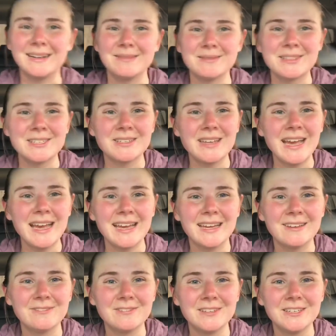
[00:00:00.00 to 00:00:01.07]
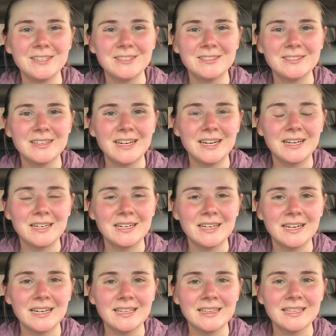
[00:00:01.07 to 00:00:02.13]
So yeah, if you are
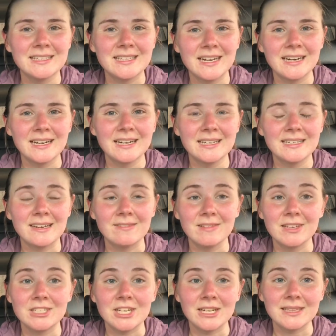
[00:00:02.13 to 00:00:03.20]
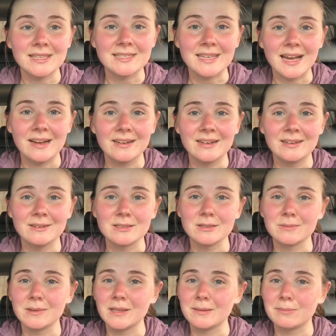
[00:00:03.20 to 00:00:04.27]
in this area, definitely check this out. It was a
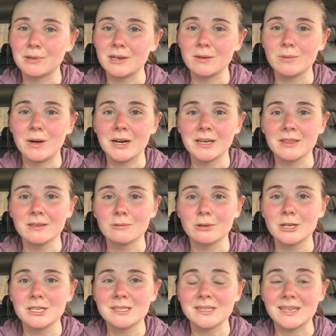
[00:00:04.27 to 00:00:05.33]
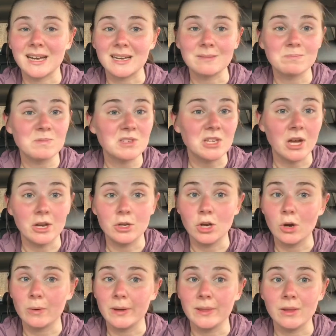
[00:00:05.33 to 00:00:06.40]
really pretty walk in the woods, and I saw no
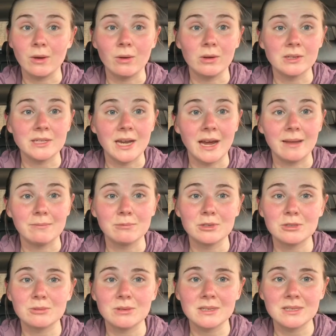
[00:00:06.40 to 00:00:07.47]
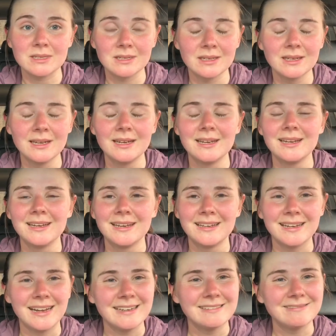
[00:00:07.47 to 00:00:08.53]
one the whole time, which was
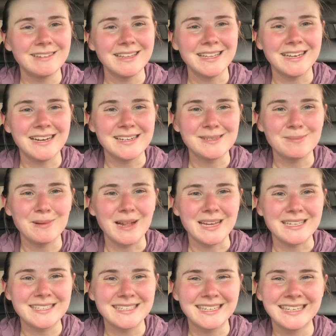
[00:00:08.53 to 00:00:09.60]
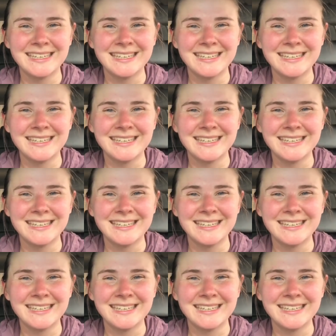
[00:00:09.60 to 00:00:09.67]
a really nice plus.